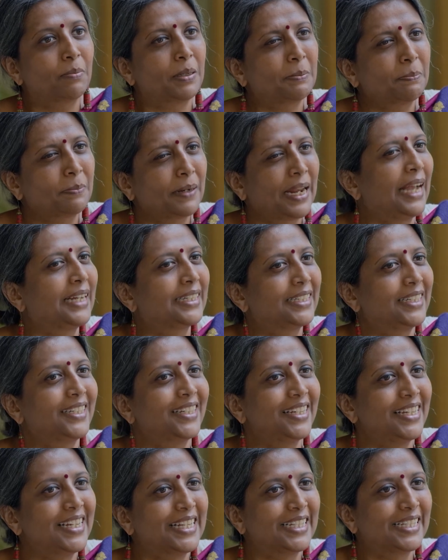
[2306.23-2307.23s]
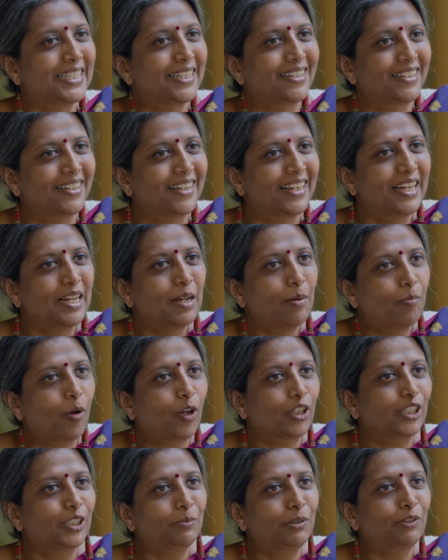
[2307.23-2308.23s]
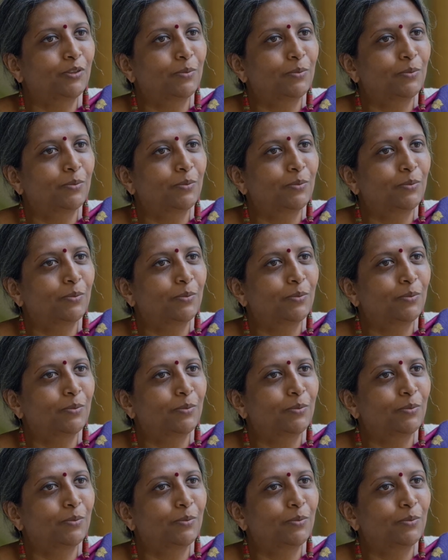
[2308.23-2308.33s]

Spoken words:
But practically, is it possible